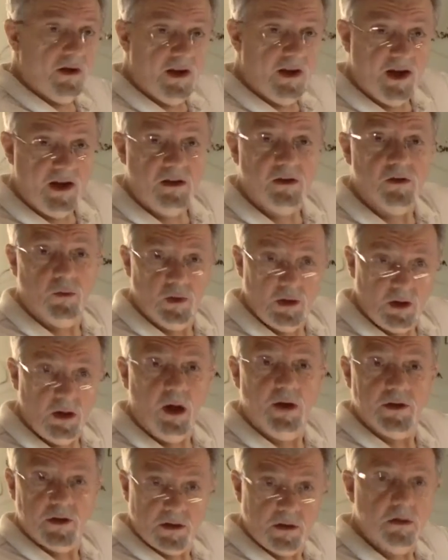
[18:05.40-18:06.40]
the date that we,
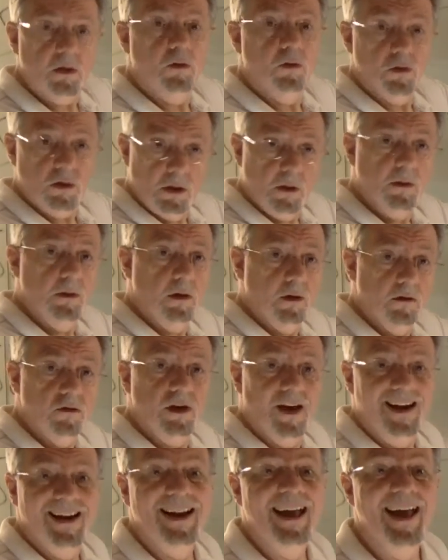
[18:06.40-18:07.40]
I just told you,
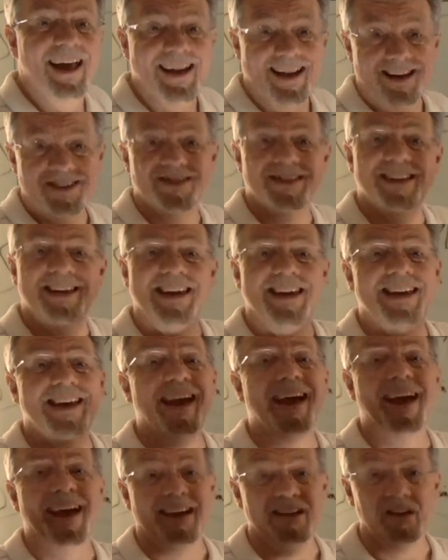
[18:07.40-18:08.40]
it's got an X,
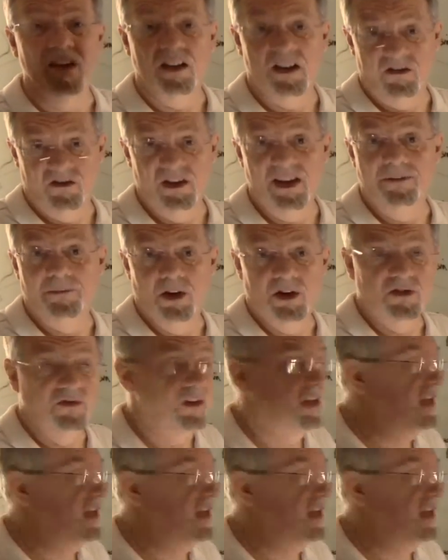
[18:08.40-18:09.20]
EX. I'll give you that much